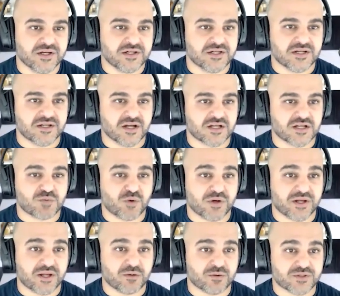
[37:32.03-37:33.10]
to Doug's
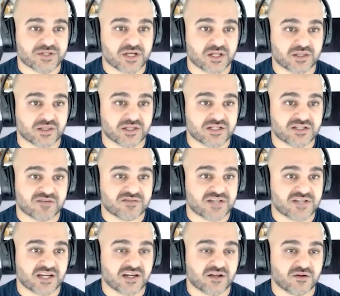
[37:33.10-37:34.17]
point, it was a list of
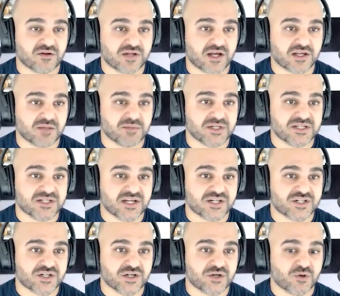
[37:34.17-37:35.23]
technical
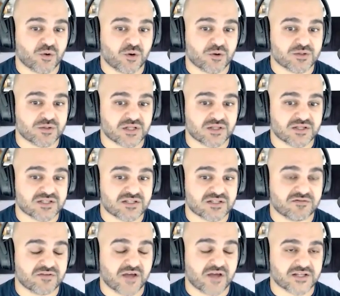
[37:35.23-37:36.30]
documentation, or it was a list
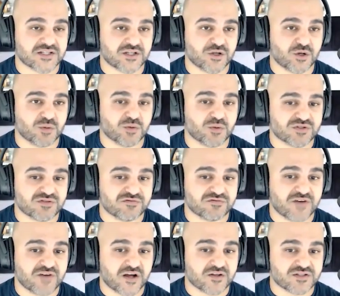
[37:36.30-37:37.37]
of executables and
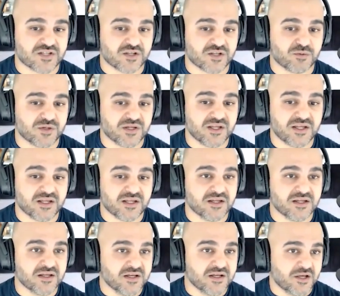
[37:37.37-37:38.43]
files that you would need
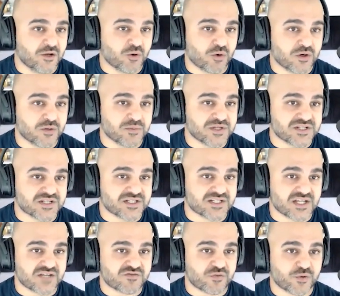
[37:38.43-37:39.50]
in order to be
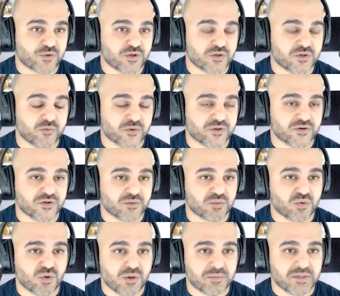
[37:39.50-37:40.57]
successful with your
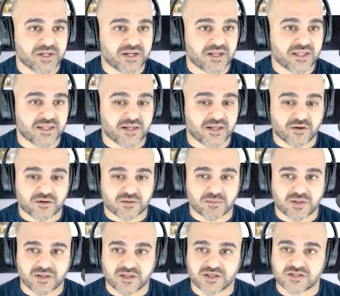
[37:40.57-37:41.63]
deployment. And then
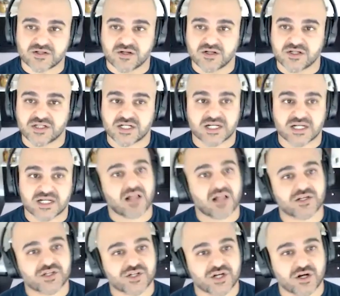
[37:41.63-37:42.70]
ultimately it turned into
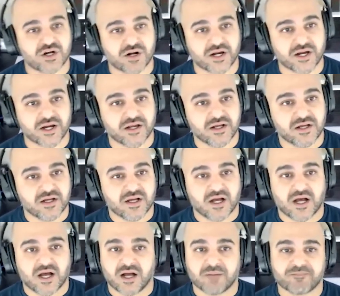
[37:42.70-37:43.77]
knowledge sharing
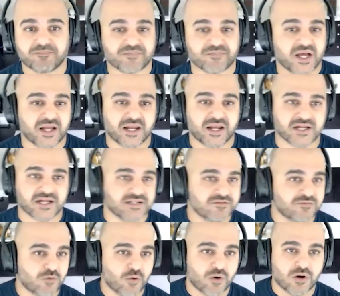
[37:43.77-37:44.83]
on IT
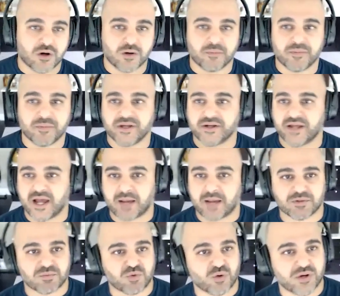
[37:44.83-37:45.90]
Forum and
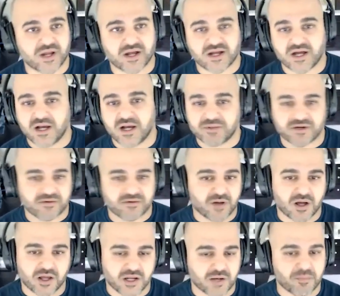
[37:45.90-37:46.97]
appdeploy.com
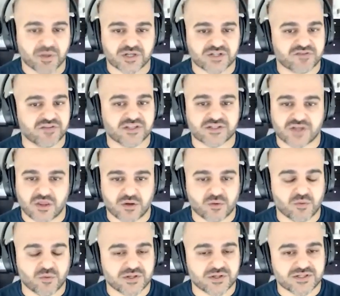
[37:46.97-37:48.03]
and a bunch of these other
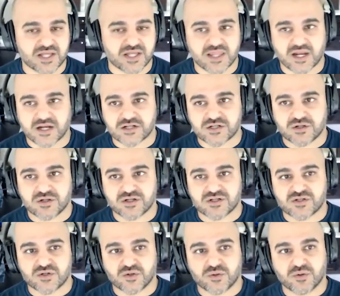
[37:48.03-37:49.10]
ones. And then it turned
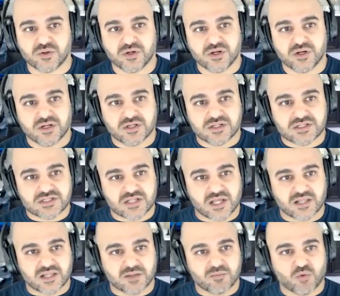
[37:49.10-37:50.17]
into
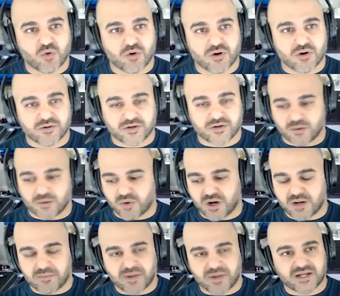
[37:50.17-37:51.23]
slightly more,
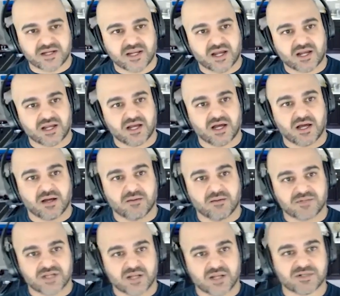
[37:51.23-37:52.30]
brianmadden.com,
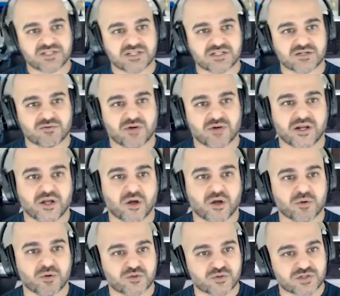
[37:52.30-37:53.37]
DABCC Radio,
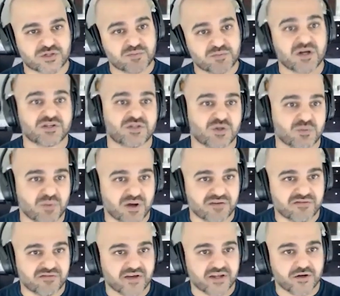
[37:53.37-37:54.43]
which was sponsored by
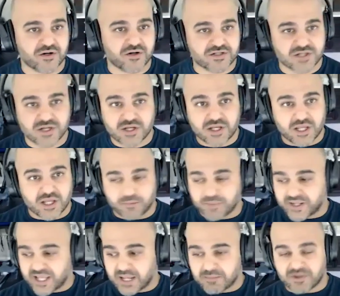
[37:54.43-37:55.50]
vendors, and it
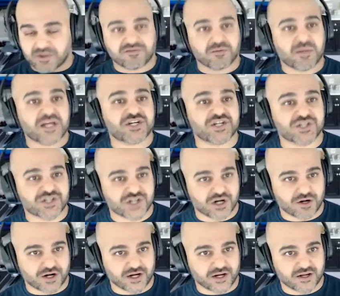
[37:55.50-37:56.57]
became information
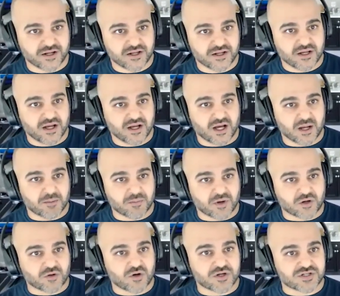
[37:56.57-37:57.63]
sharing
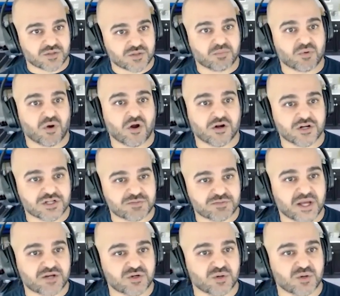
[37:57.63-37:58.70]
across a broader
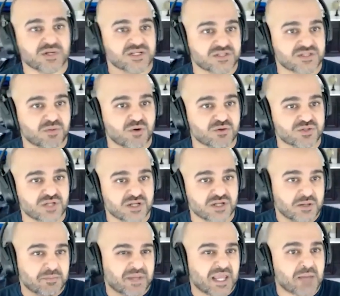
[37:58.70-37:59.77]
spectrum,
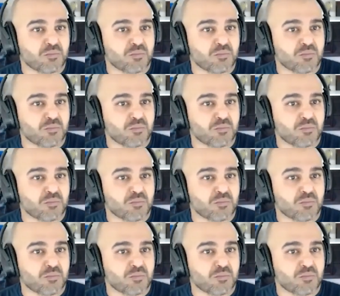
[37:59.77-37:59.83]
it became